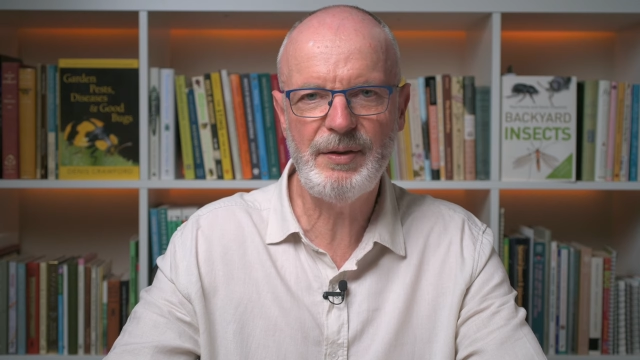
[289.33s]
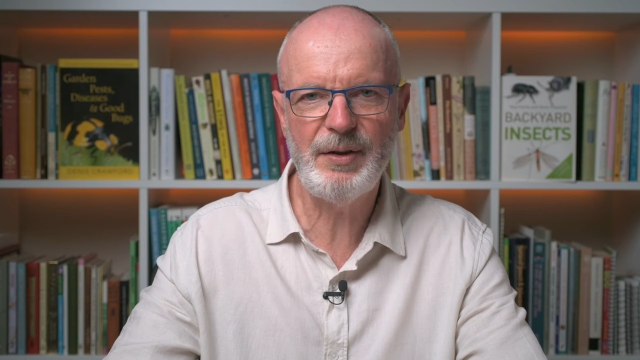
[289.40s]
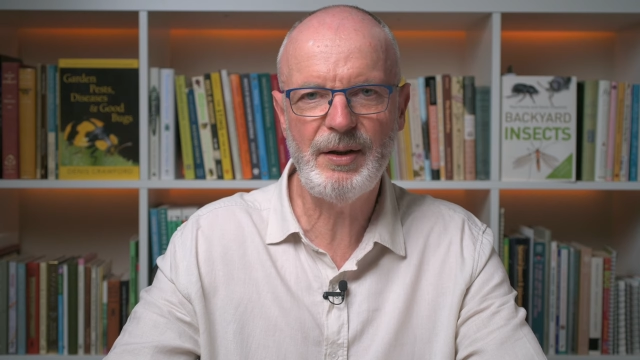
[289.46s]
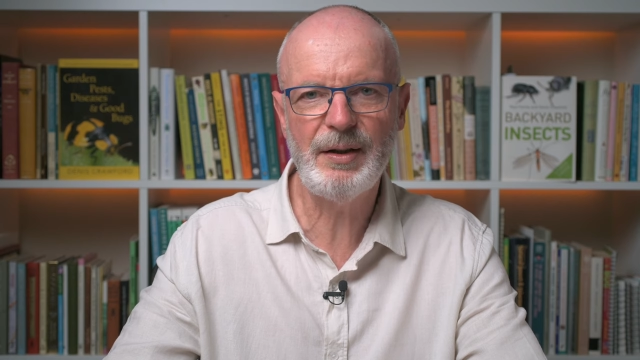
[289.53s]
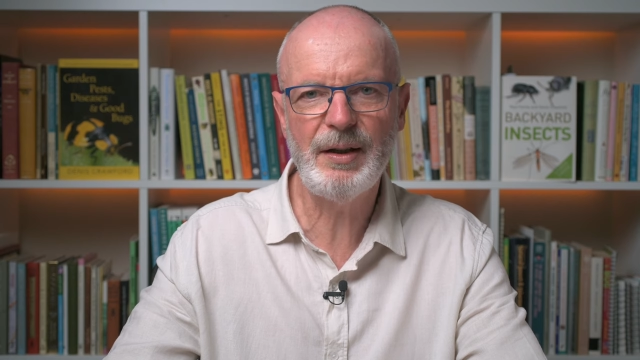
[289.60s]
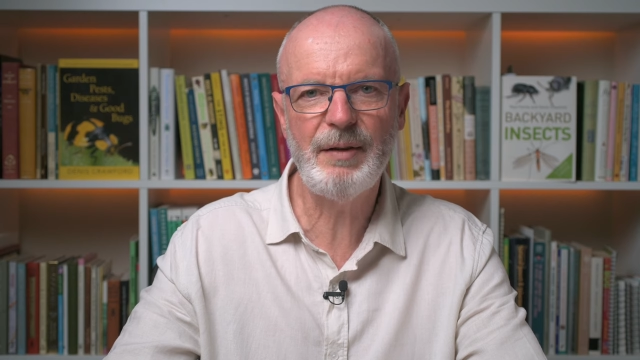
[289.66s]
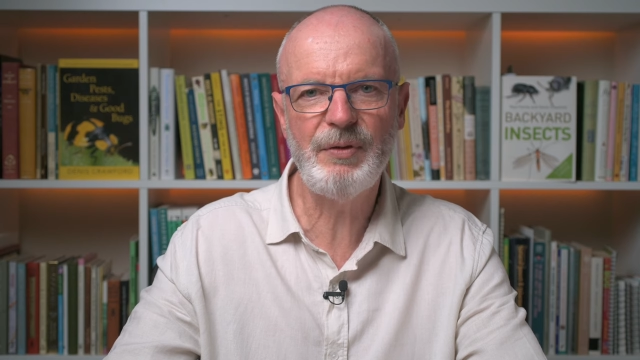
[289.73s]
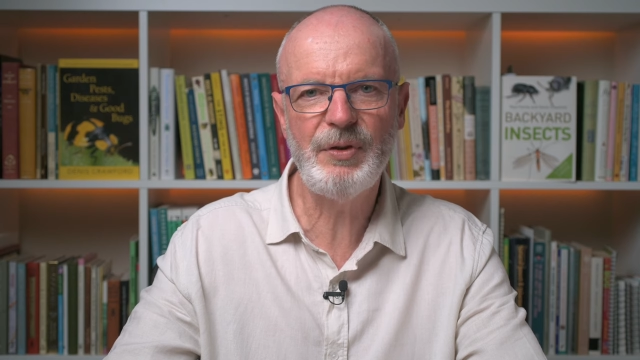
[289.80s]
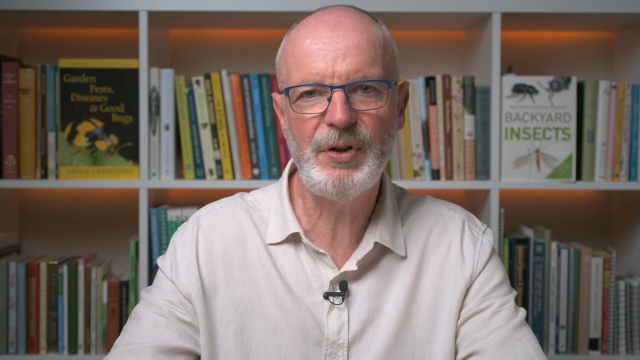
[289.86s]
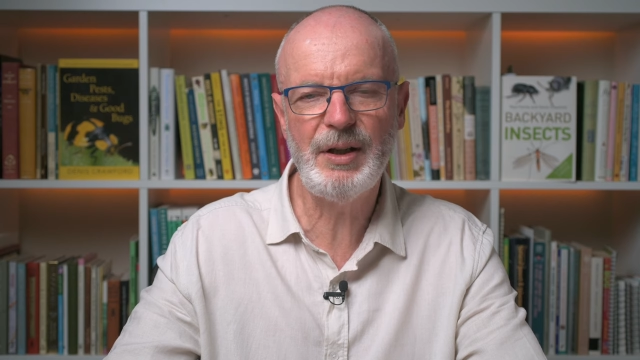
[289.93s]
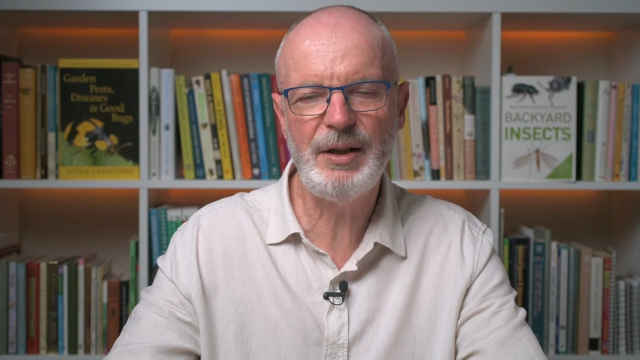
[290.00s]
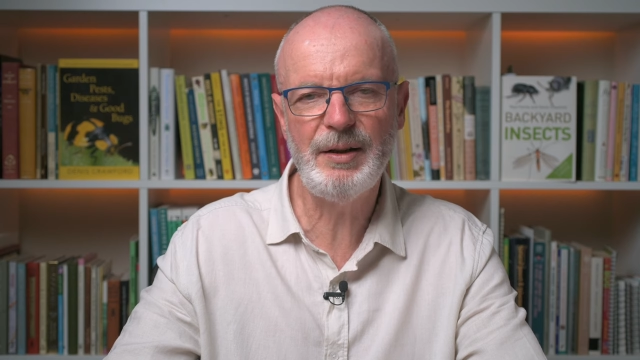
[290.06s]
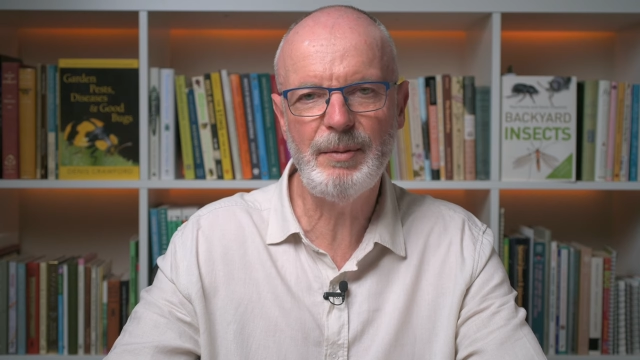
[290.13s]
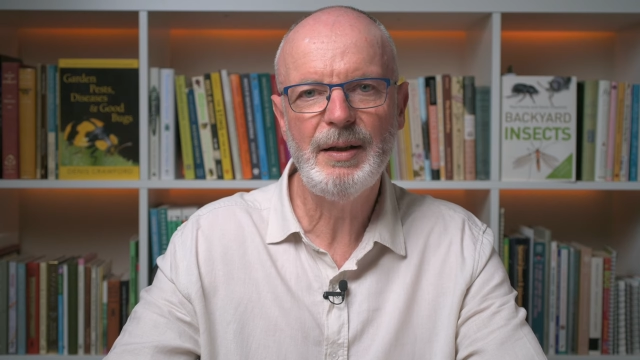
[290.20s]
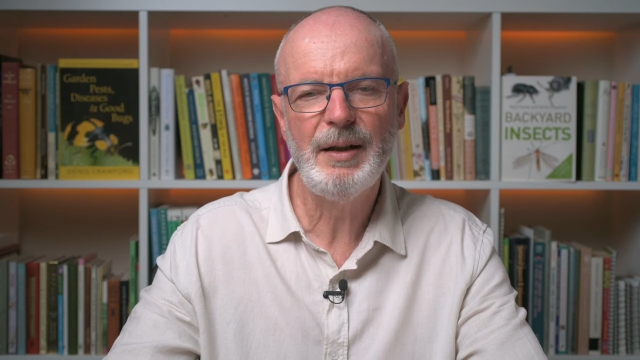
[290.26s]
I love
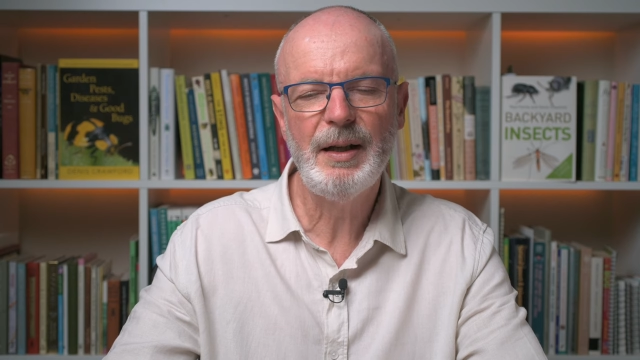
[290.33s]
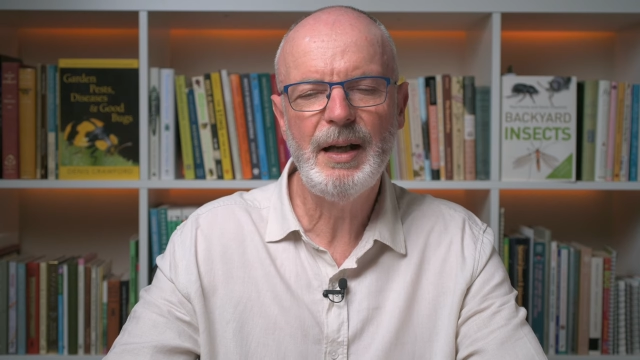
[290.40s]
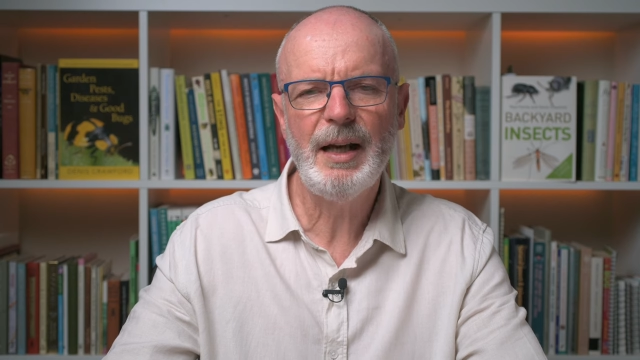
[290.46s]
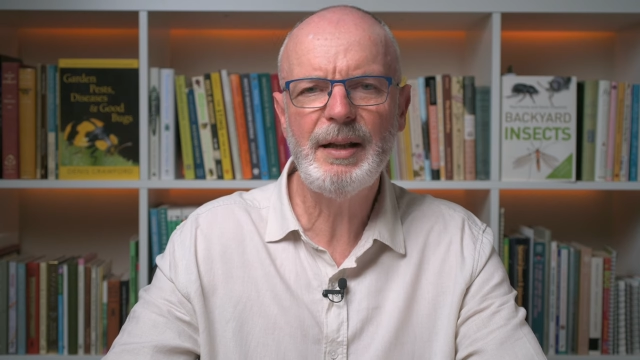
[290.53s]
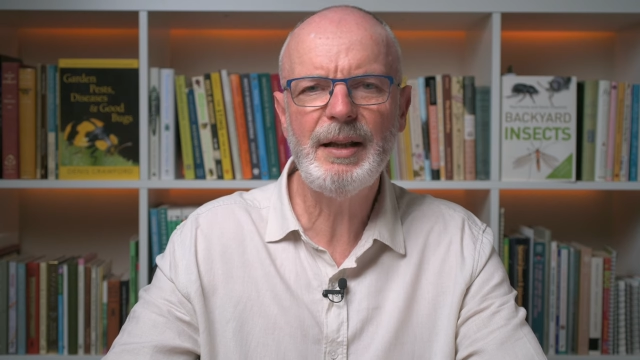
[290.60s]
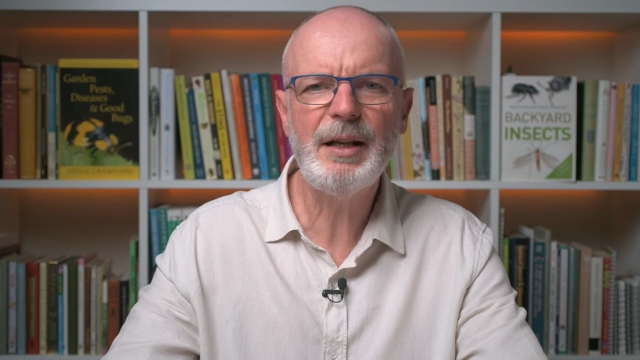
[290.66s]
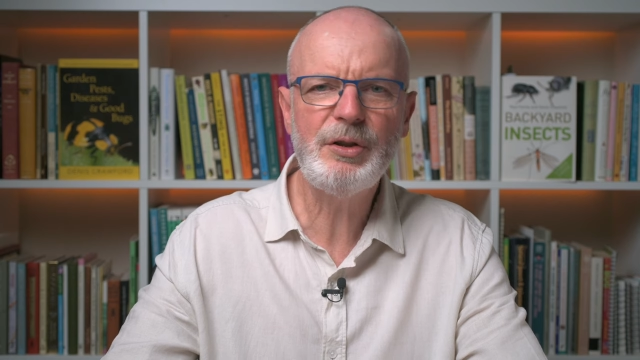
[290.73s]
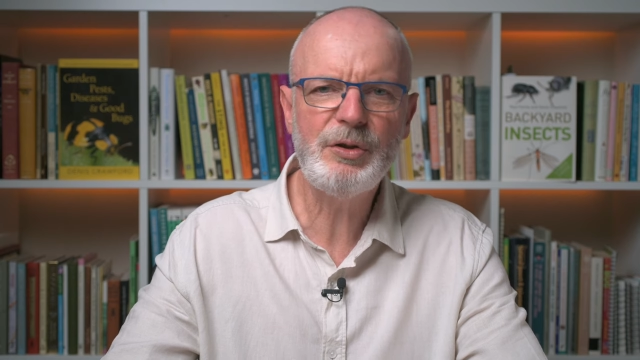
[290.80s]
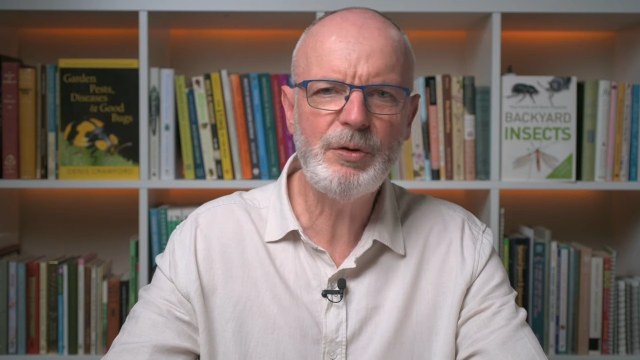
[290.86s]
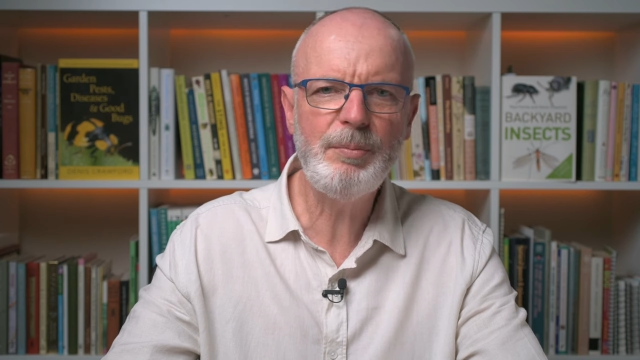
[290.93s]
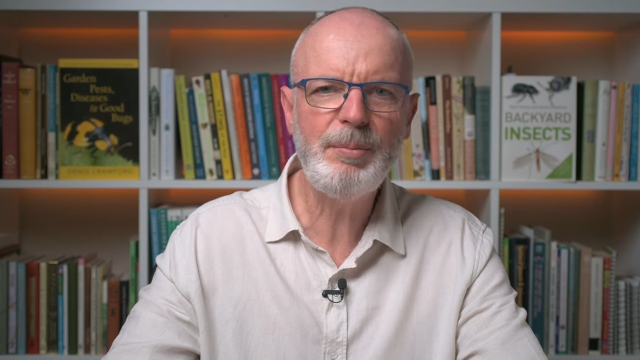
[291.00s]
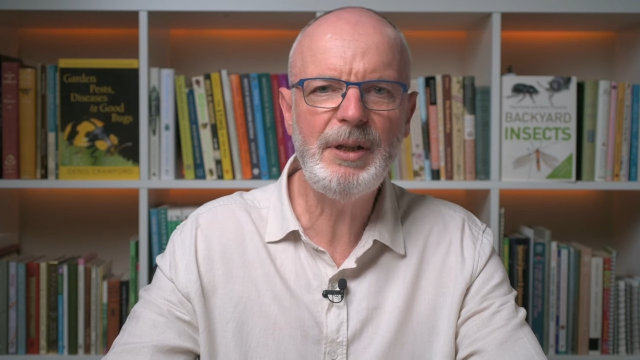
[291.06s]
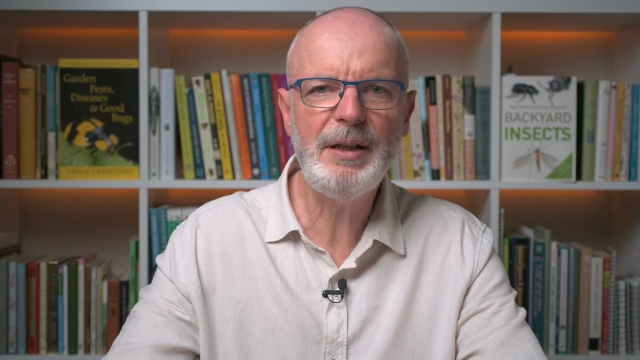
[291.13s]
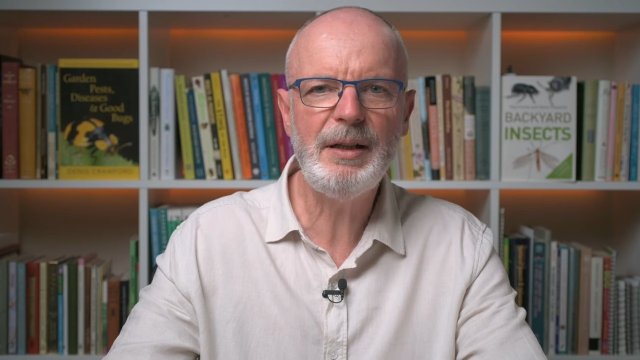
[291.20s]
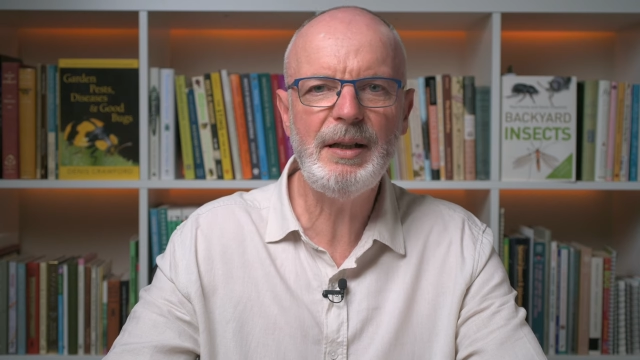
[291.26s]
seeing them, and they should
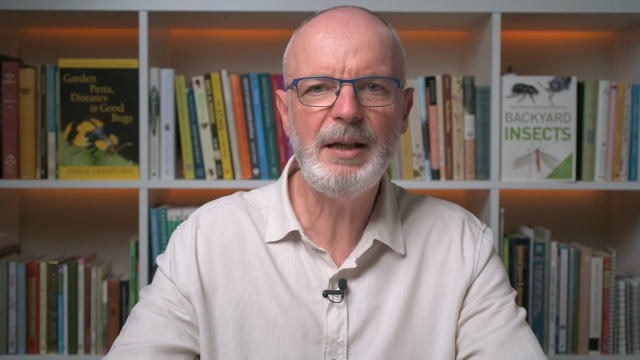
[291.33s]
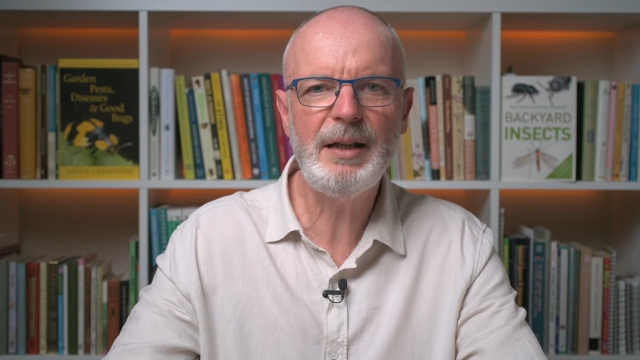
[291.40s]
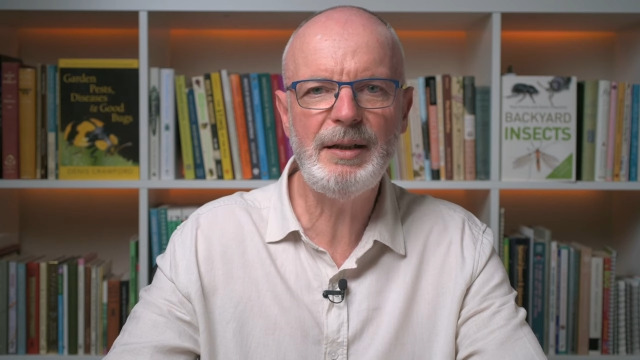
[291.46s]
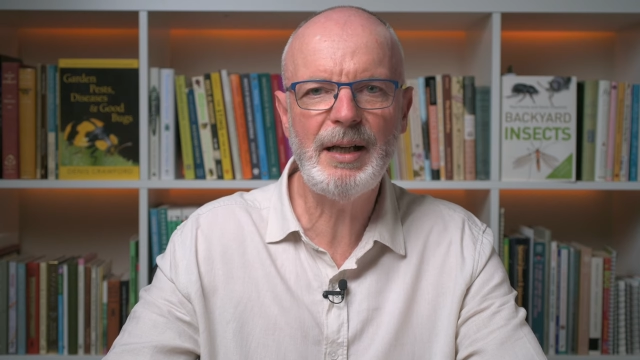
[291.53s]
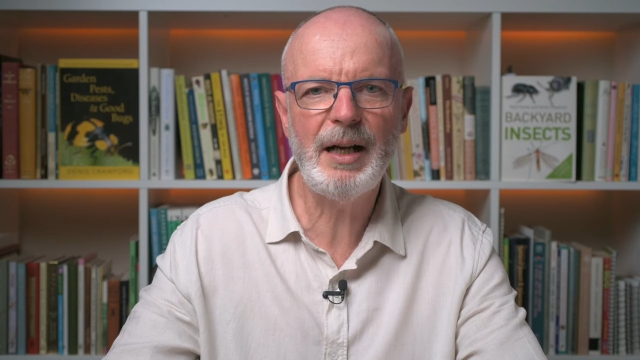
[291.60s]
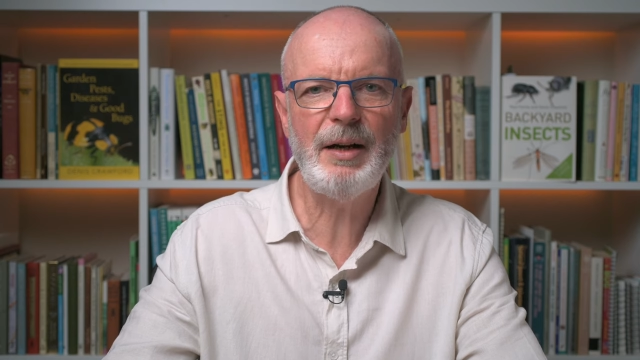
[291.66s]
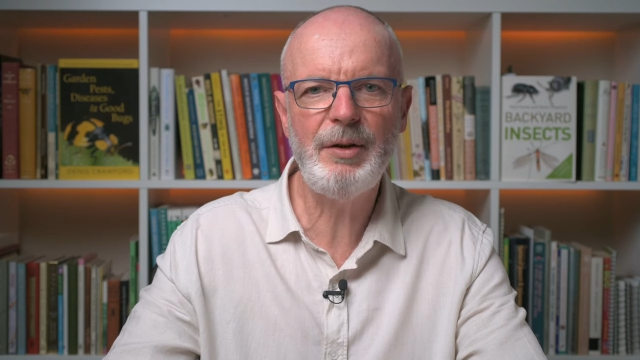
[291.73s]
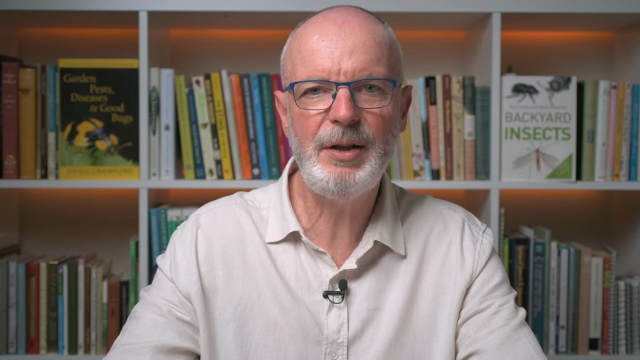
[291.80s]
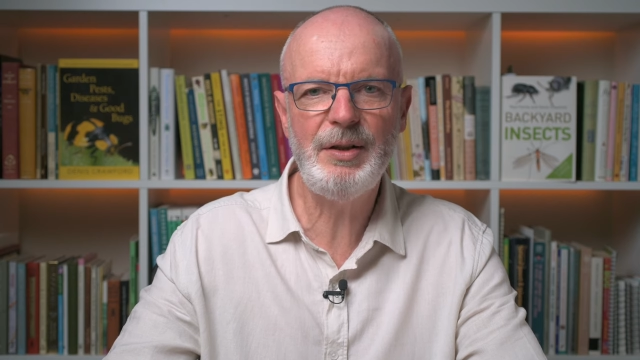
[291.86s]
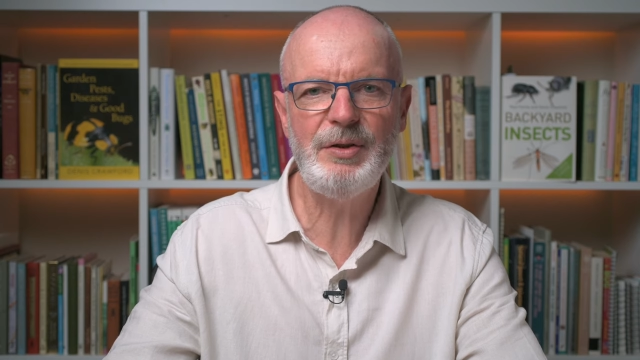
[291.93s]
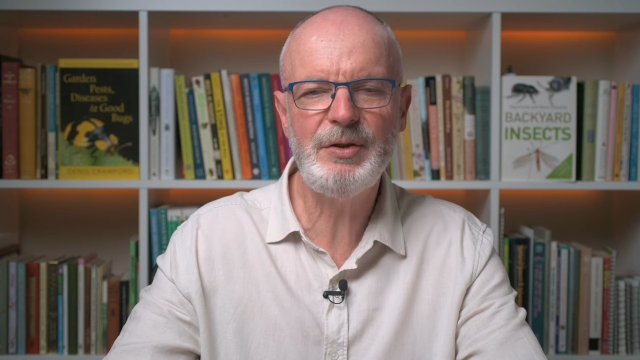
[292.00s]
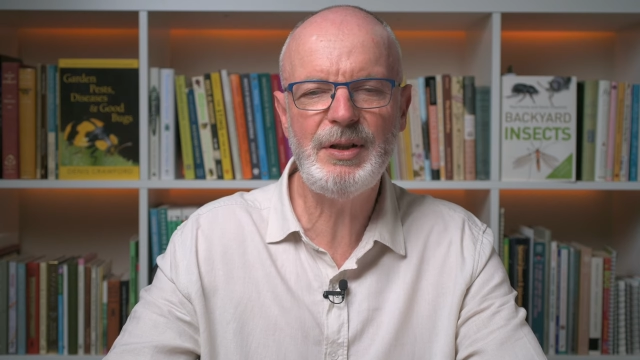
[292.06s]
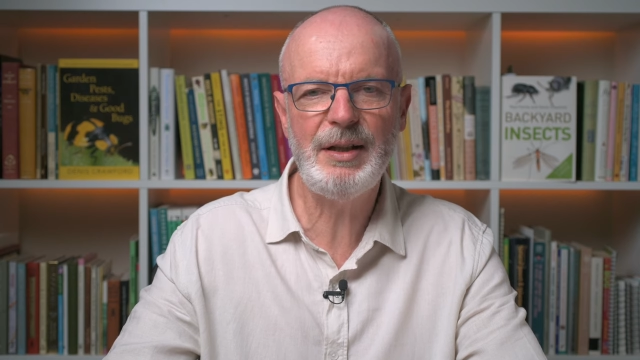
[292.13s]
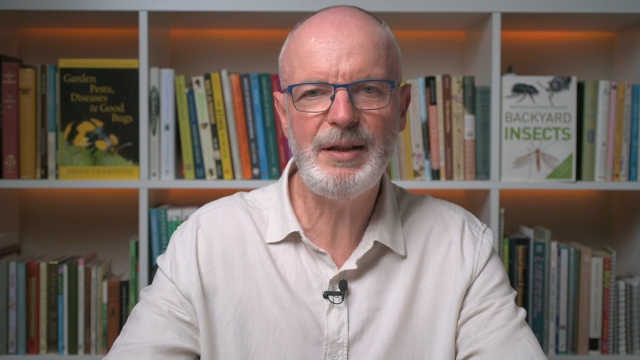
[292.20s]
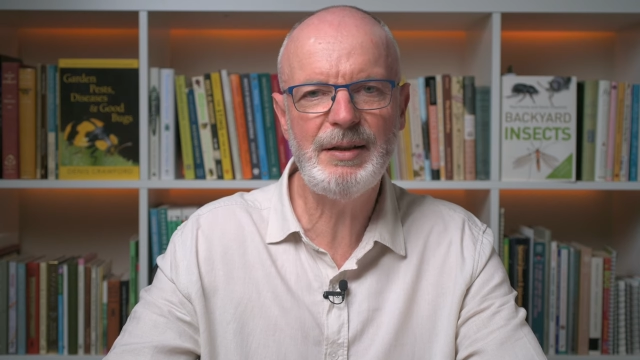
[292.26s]
be
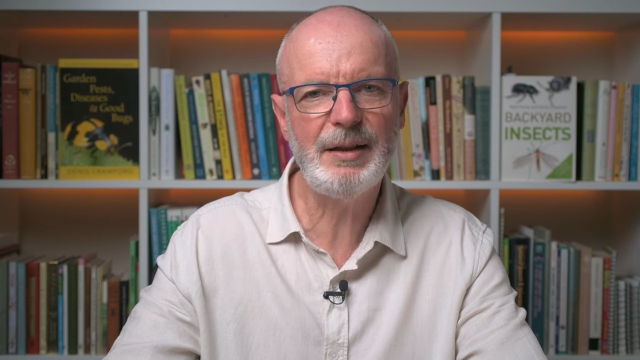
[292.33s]
encouraged into